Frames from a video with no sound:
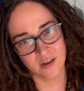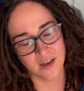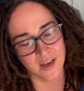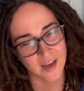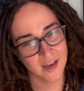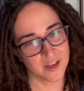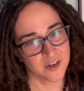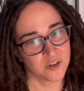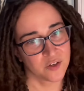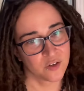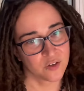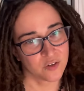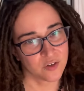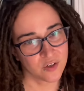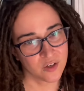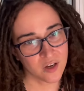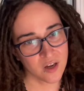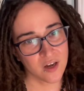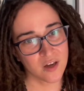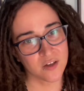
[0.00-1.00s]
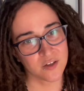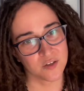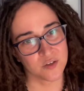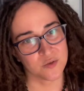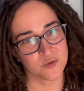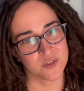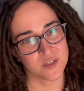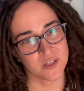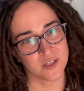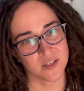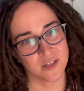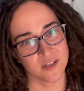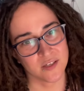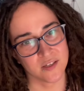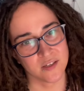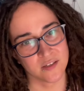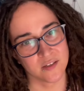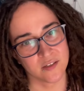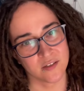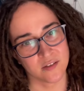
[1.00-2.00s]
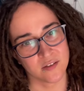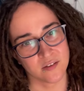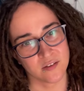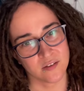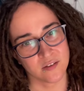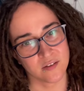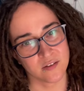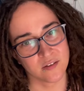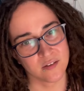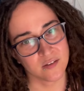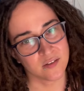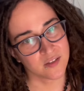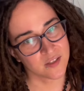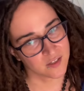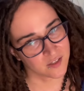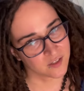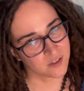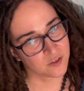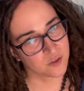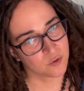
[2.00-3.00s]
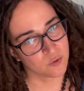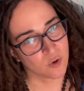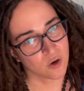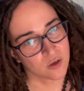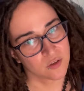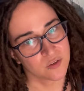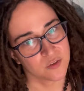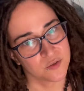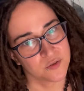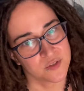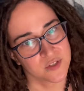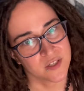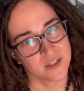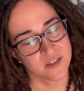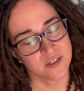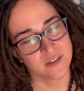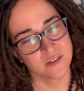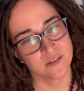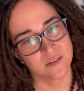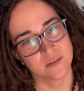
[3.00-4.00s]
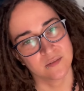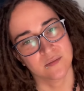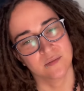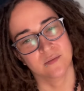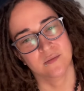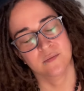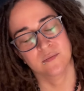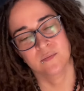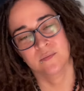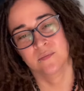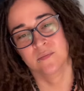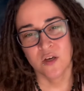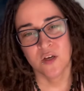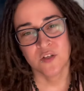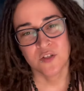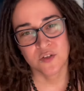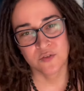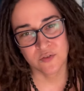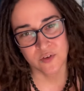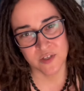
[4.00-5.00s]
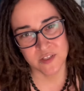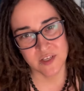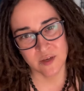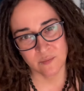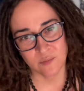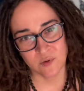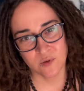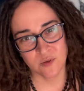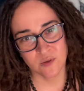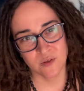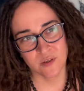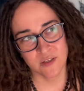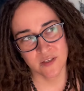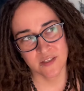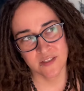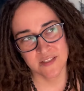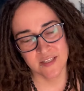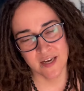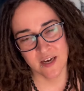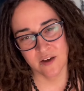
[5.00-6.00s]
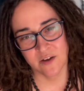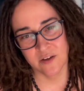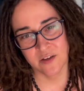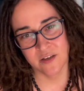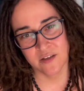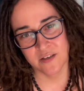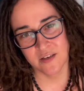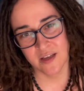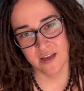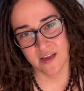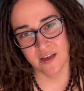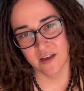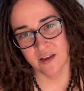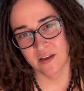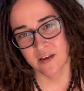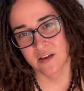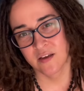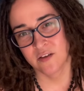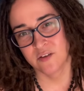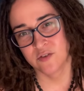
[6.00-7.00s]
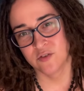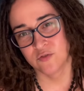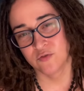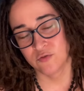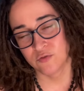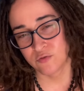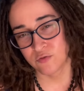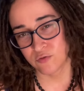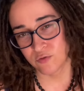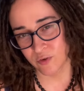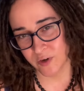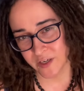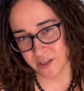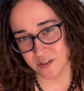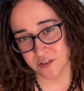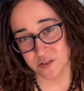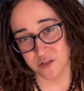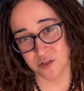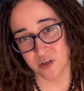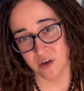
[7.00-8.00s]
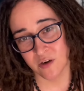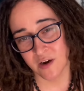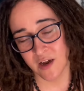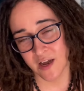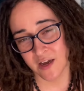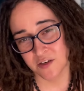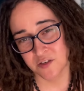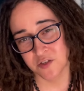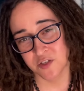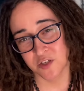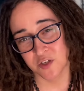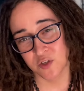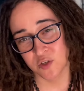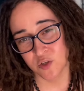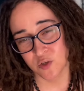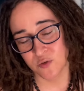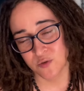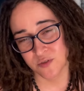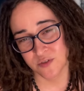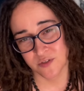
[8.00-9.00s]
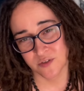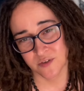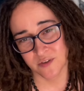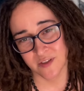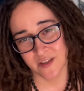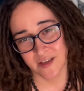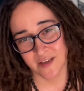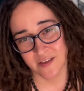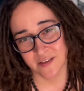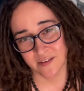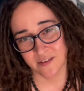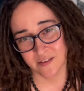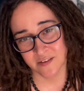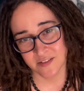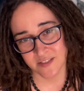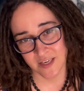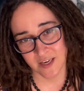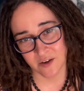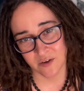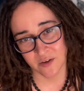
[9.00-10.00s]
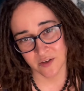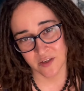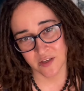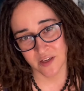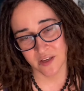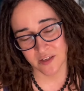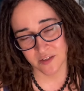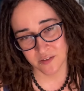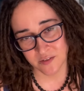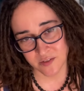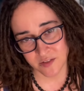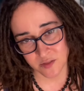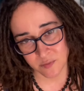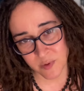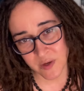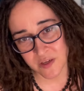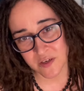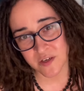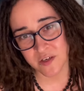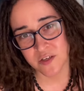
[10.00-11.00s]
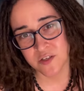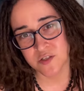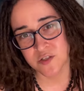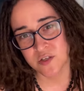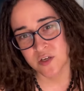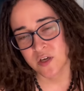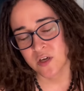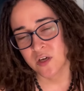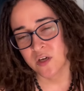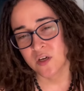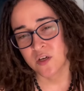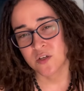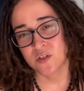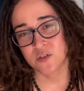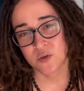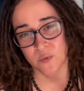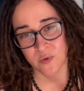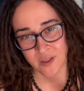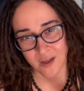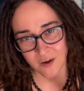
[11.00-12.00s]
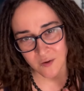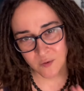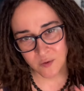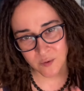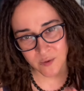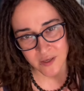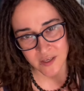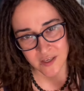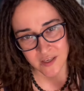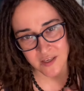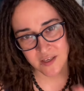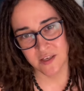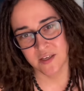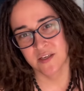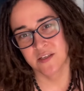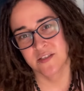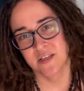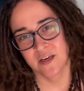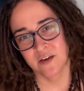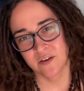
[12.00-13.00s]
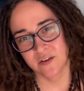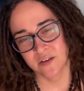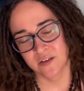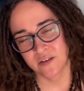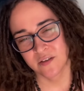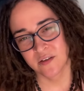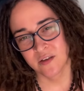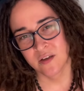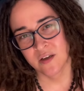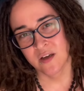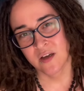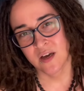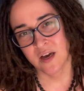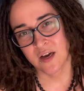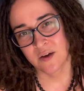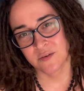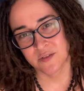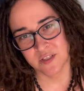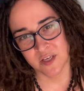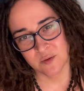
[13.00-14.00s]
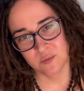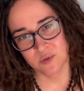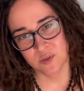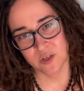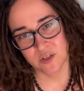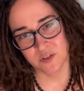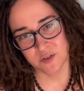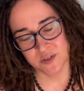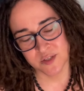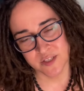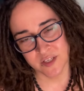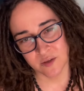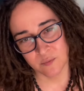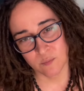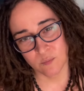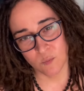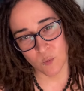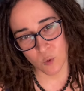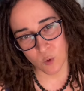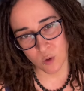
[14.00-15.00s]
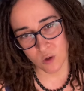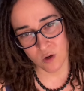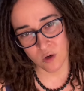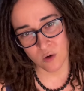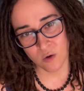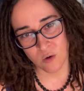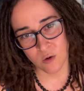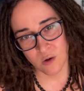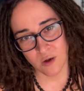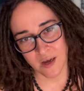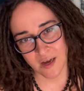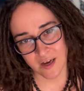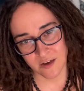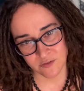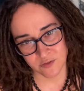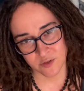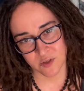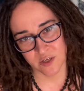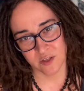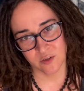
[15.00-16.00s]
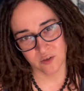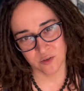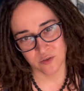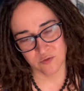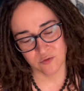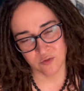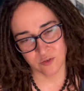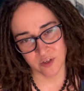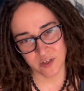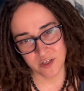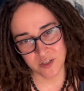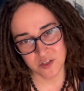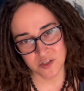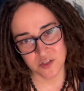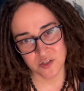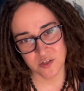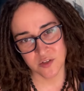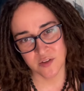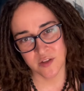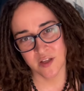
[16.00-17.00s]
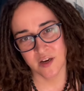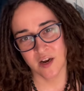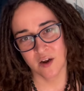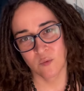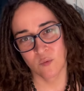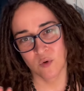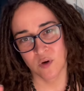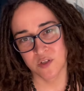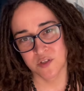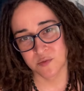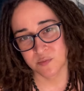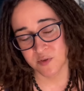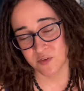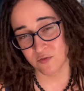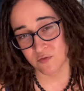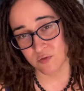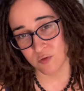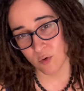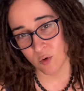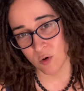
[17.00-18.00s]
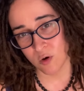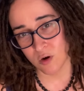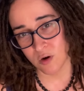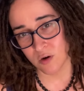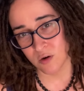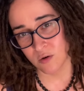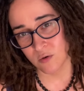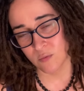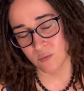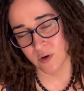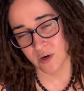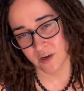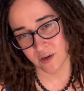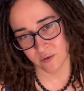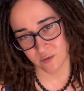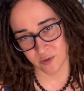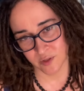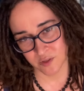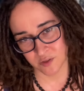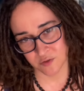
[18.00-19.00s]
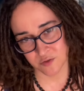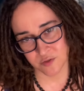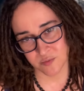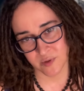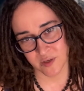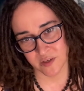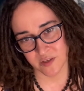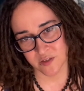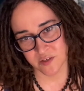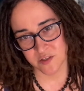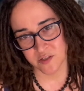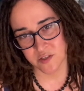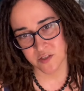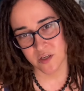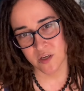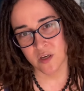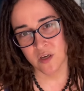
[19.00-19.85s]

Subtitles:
and you're not using it, then you are losing it. So for example, Italian and French are actually closer than Italian and Spanish. So without knowing any Italian, I was able to understand more after I learned French than I was before when I only knew Spanish.